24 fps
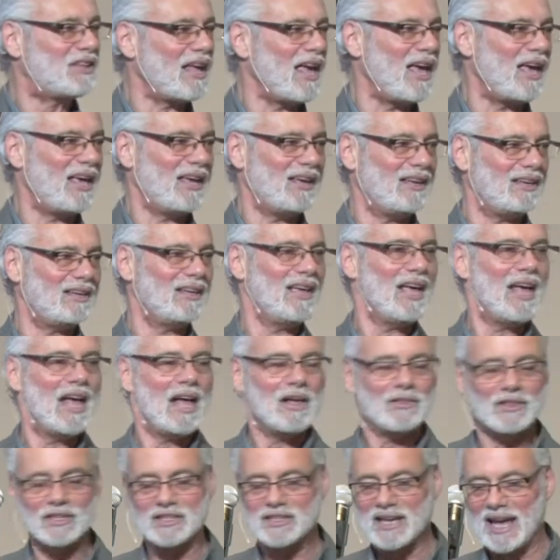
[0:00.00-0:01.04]
day,
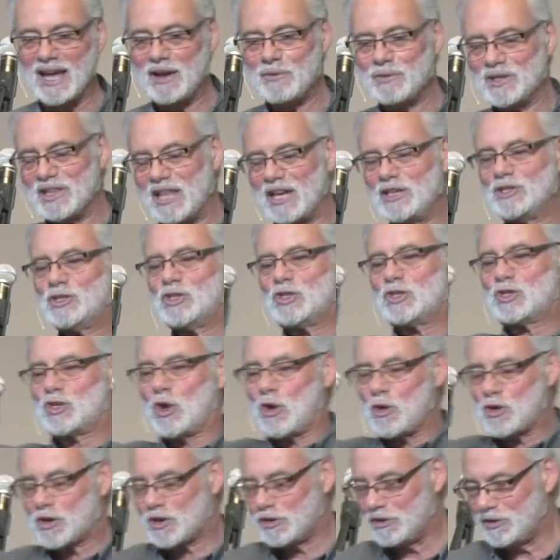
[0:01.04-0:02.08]
the day when they
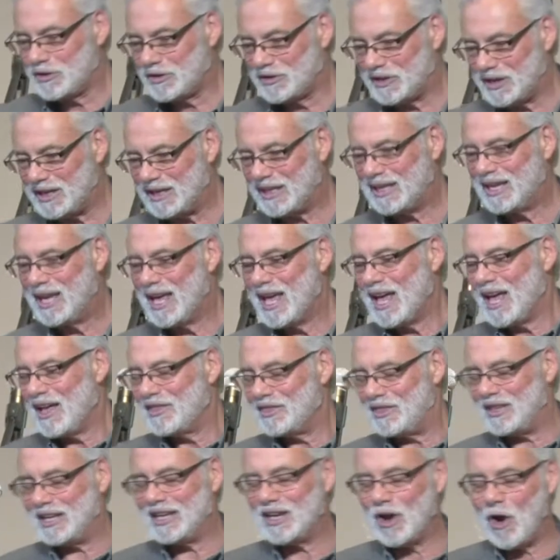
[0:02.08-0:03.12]
circle
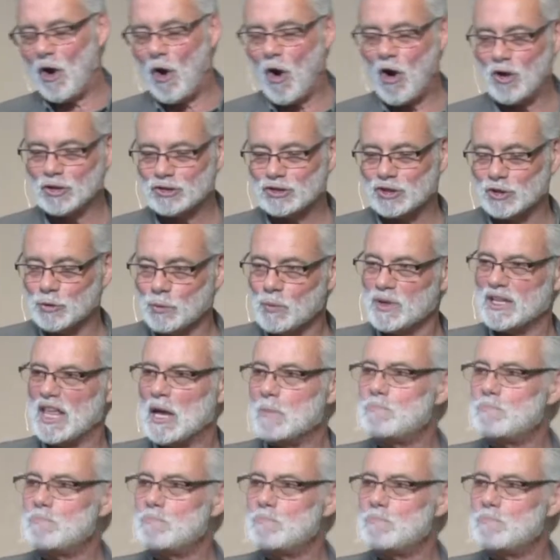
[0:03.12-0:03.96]
the altar, when they